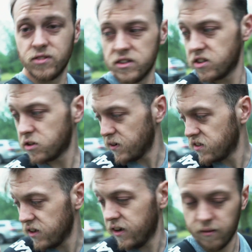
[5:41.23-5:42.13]
so this is
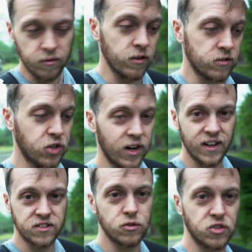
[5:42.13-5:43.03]
basically it. The trailer
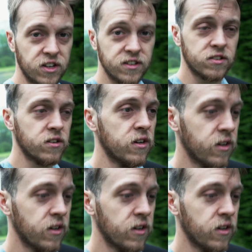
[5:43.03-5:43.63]
has no sides.